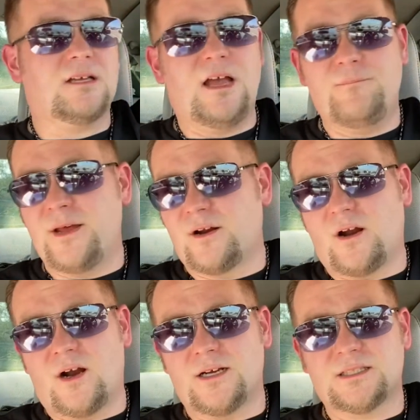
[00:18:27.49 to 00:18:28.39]
I've been an
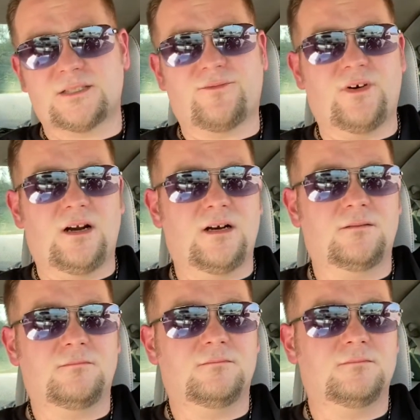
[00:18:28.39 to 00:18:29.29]
artist
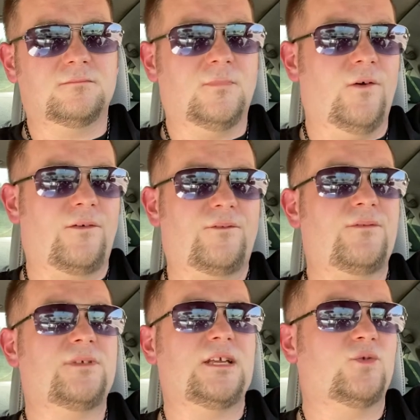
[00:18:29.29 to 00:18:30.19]
for over
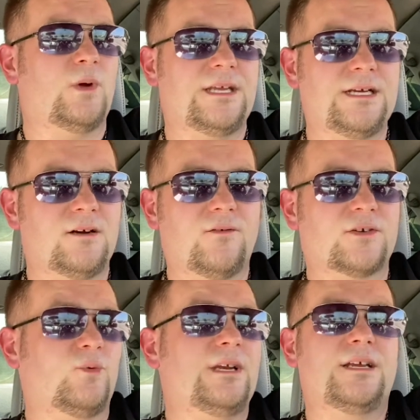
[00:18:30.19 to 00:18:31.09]
20 years, over
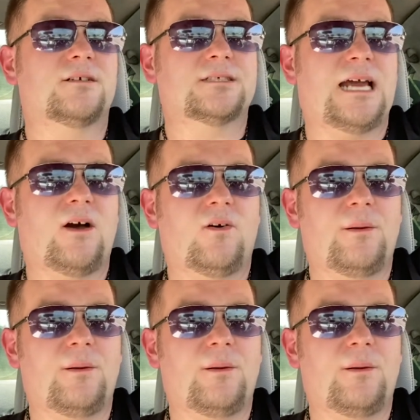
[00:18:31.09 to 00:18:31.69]
20 years now.